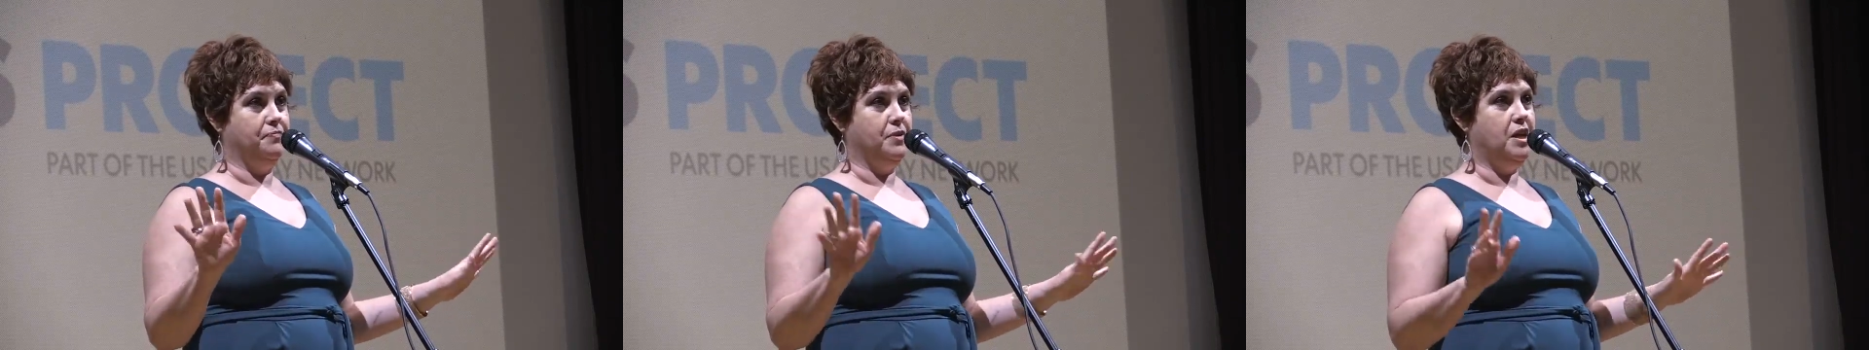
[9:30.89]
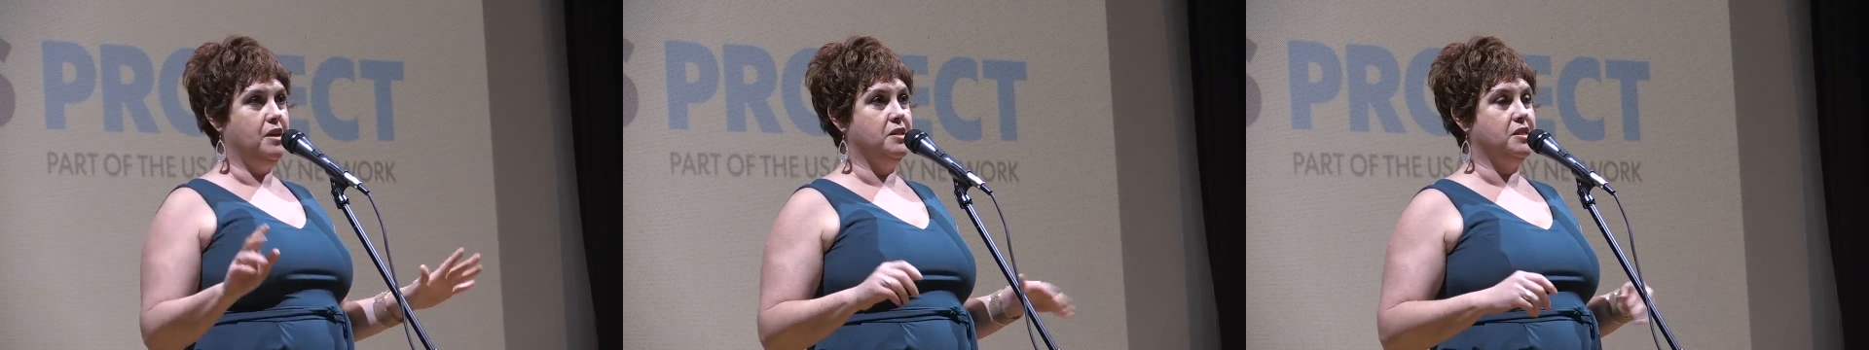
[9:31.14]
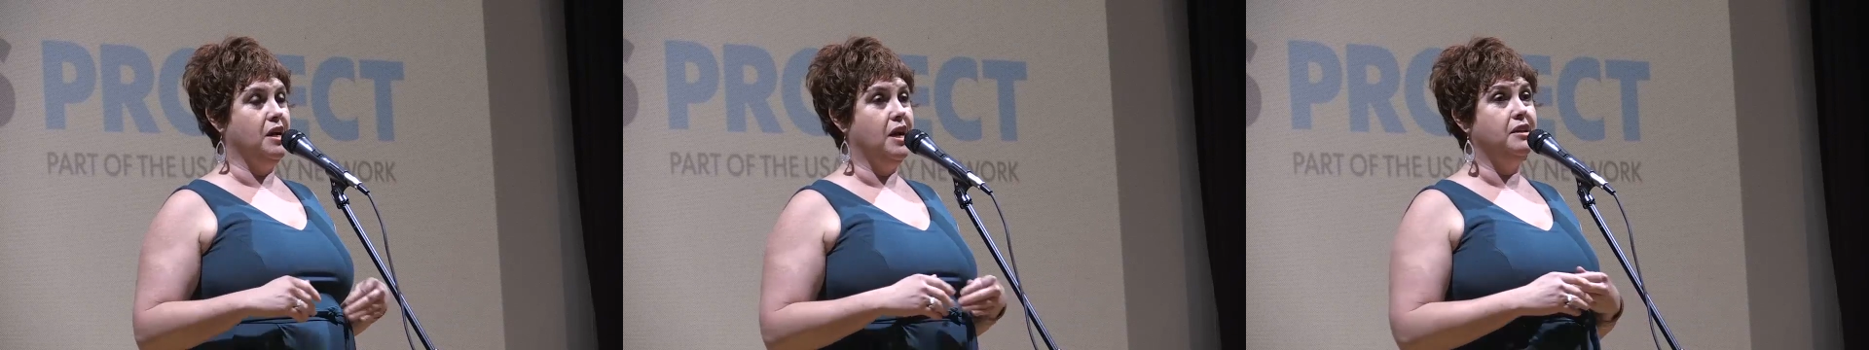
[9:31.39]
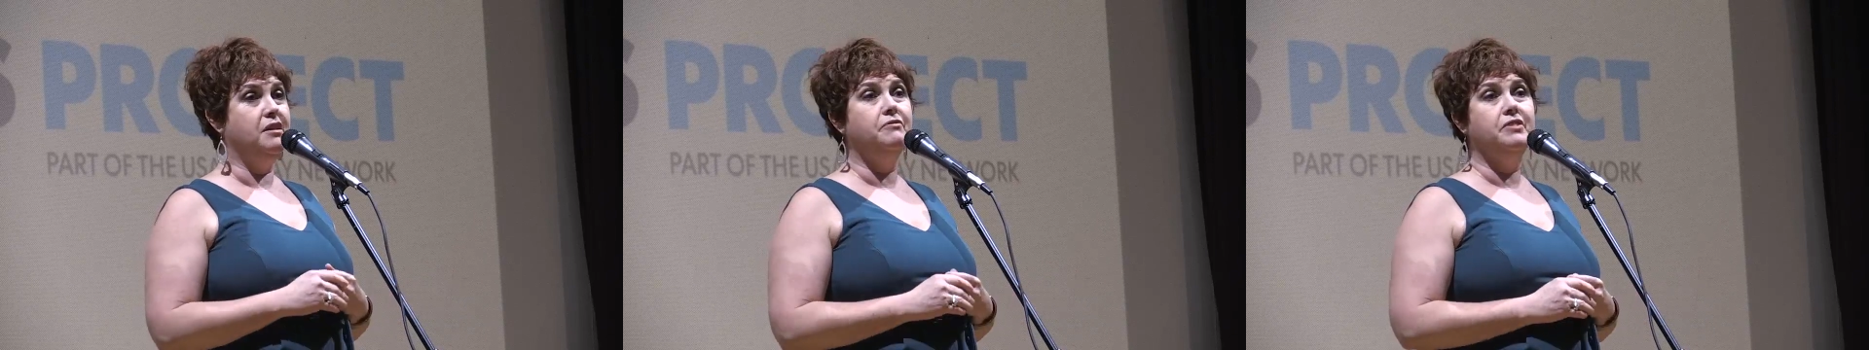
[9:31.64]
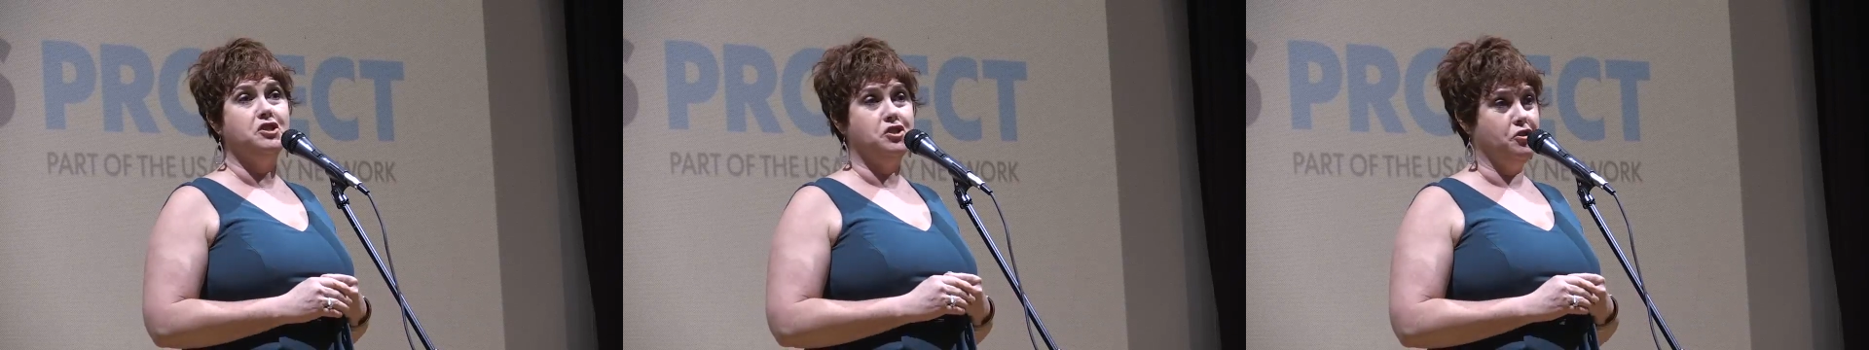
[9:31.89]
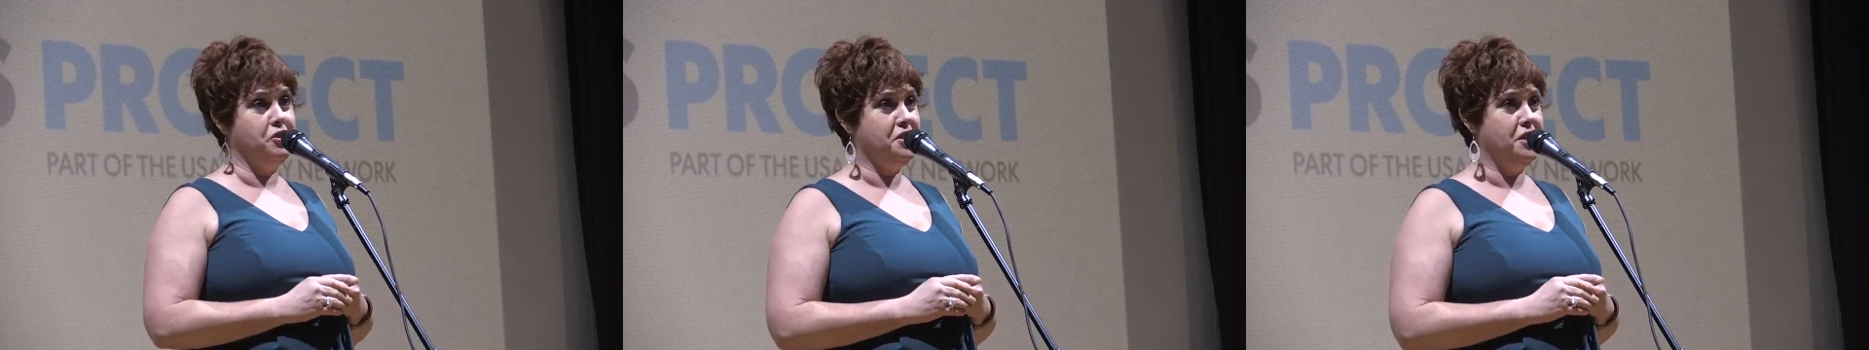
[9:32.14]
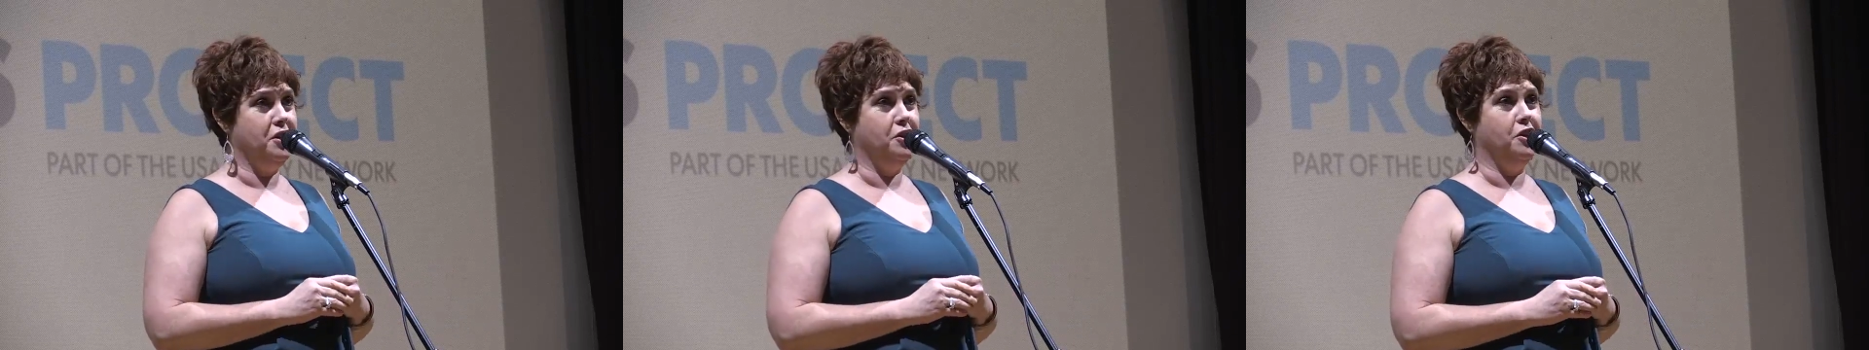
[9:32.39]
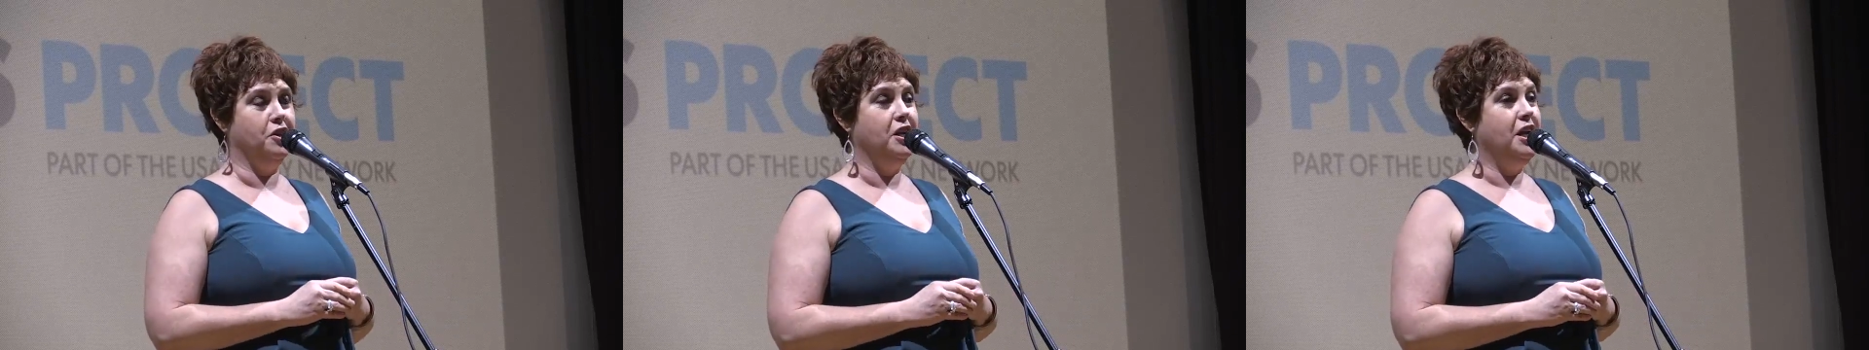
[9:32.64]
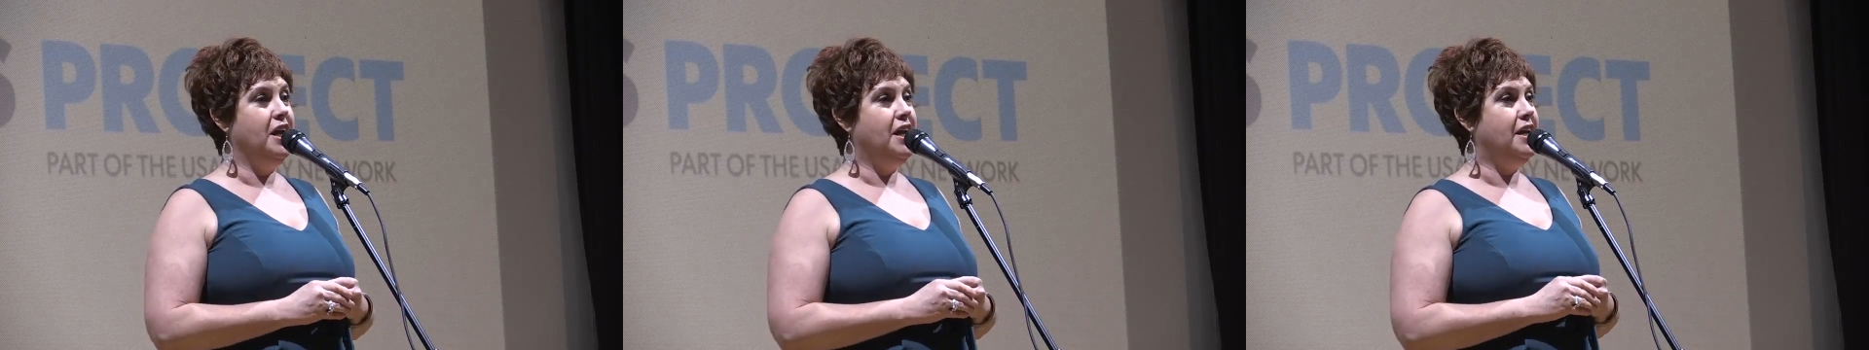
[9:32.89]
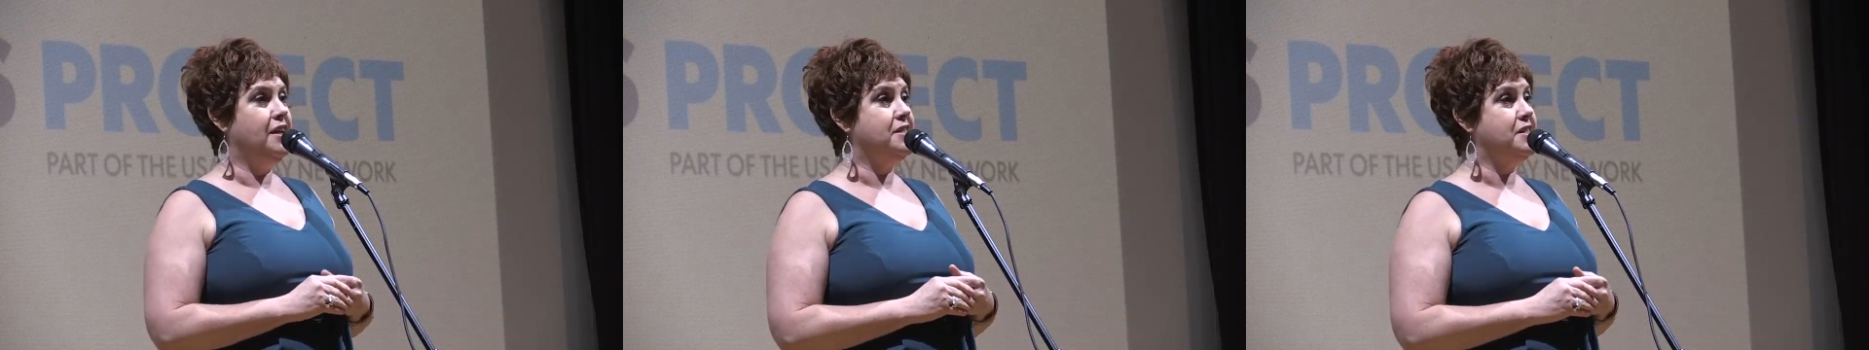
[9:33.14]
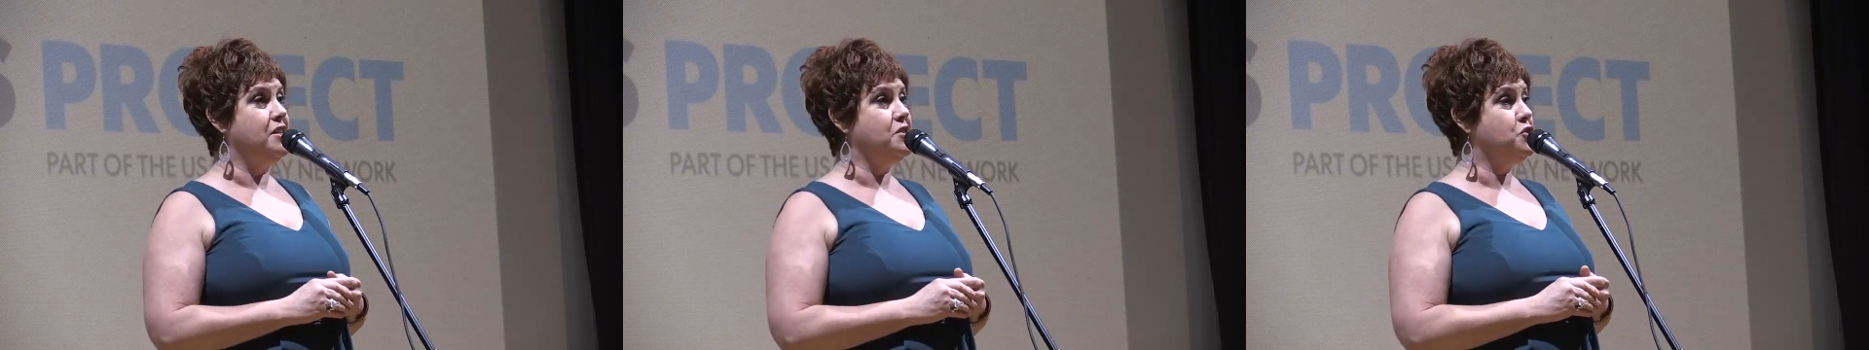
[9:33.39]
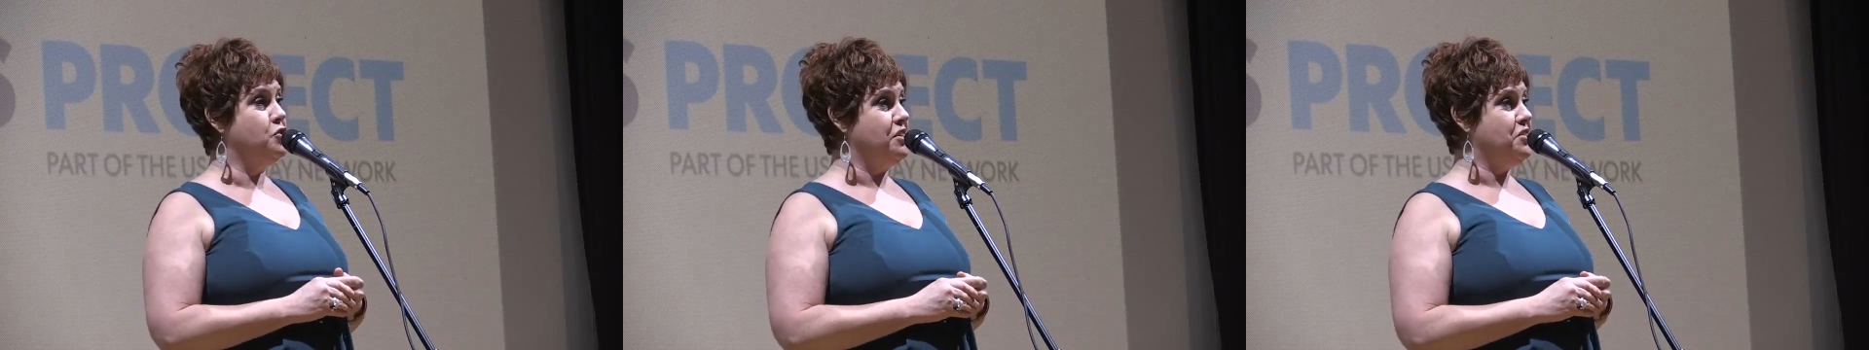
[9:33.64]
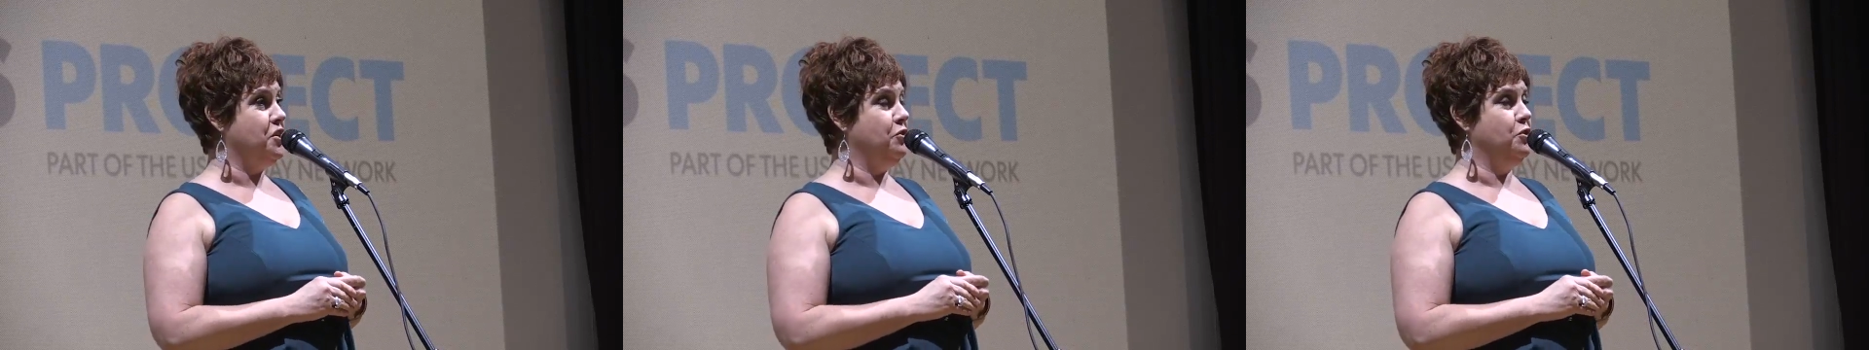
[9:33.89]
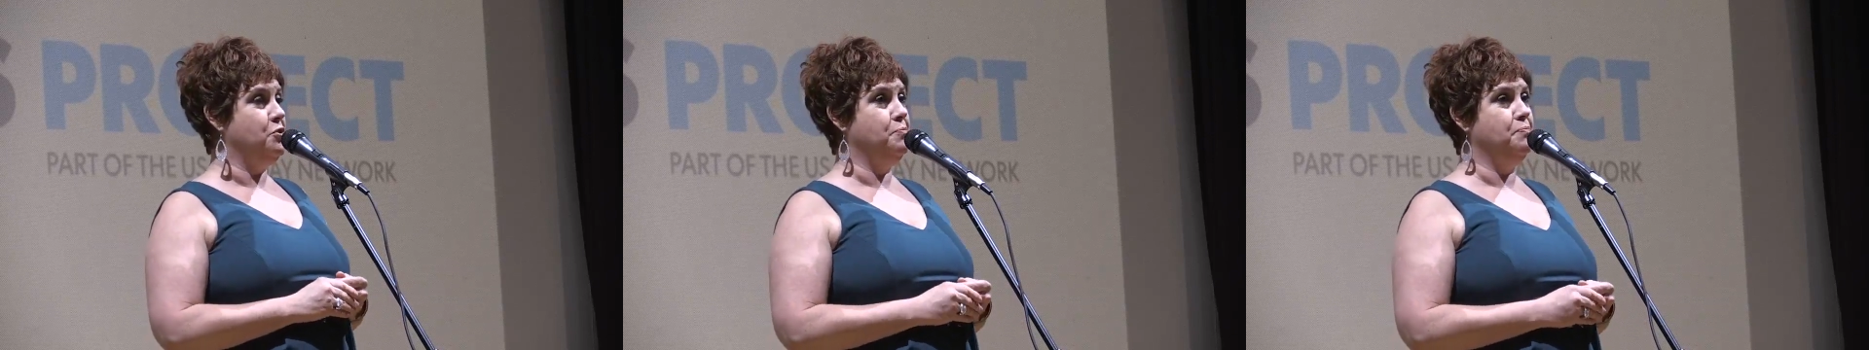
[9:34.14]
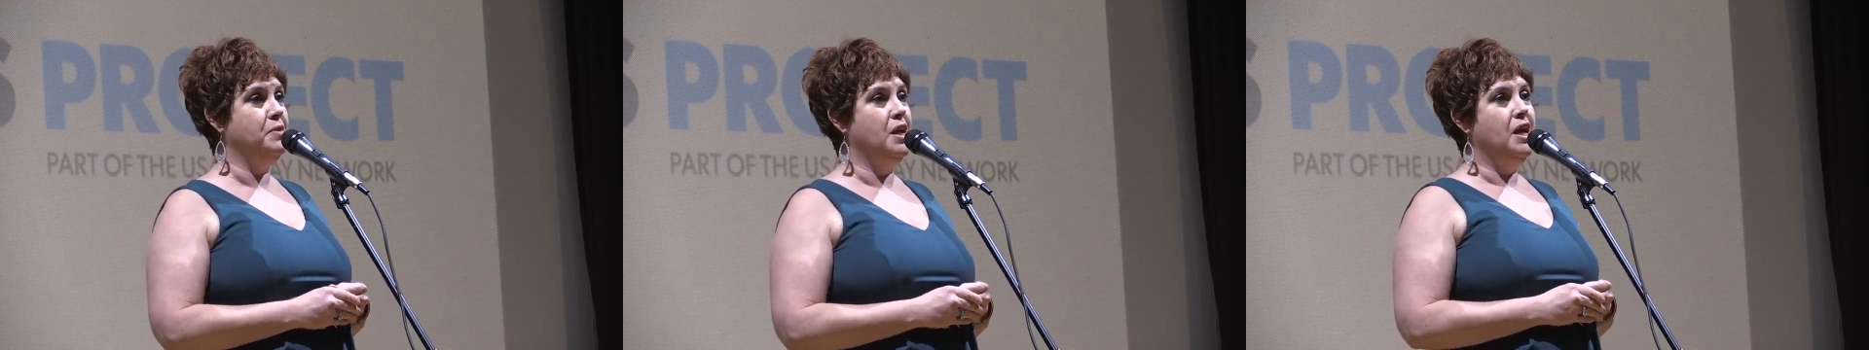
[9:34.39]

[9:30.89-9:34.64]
He is not an adventurous eater. He eats in his dressing room.